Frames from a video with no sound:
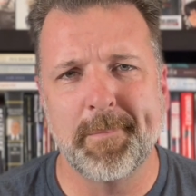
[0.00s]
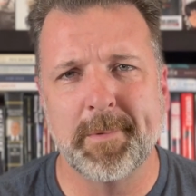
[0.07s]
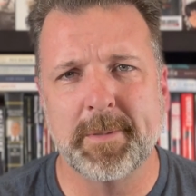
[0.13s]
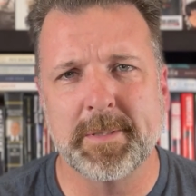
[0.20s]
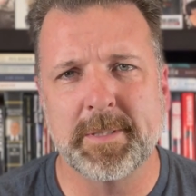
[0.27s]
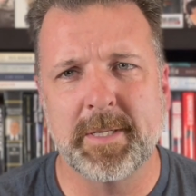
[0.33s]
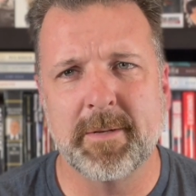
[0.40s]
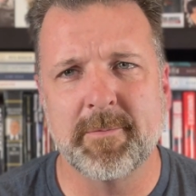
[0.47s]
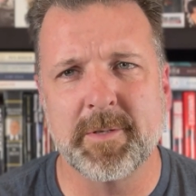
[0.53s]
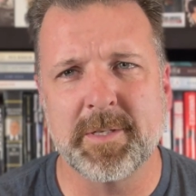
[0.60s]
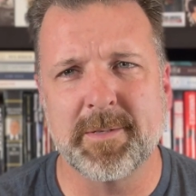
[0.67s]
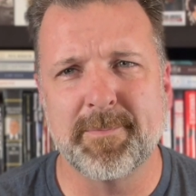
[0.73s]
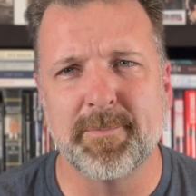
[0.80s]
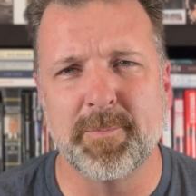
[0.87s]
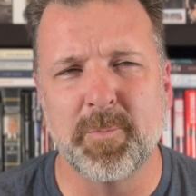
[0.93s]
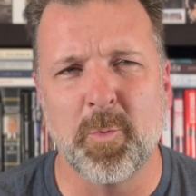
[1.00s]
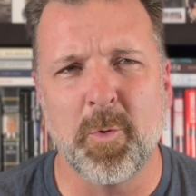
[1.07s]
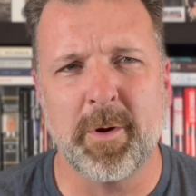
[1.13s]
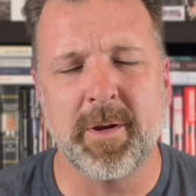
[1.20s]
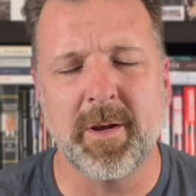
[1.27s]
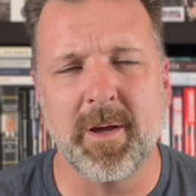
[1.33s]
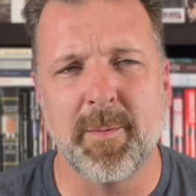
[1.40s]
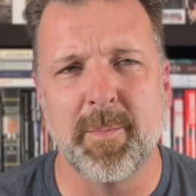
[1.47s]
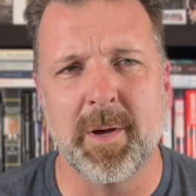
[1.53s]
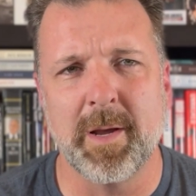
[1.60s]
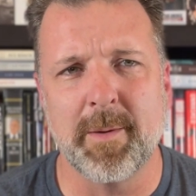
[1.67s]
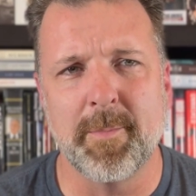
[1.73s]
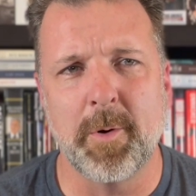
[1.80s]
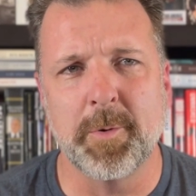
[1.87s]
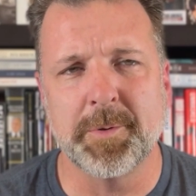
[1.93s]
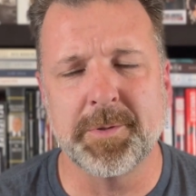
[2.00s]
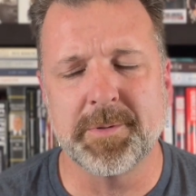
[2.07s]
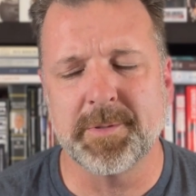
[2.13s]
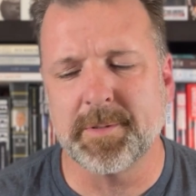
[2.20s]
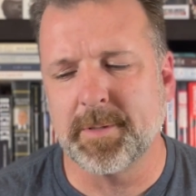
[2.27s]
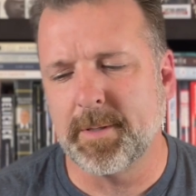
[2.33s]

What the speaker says: instead of just working on my emotions.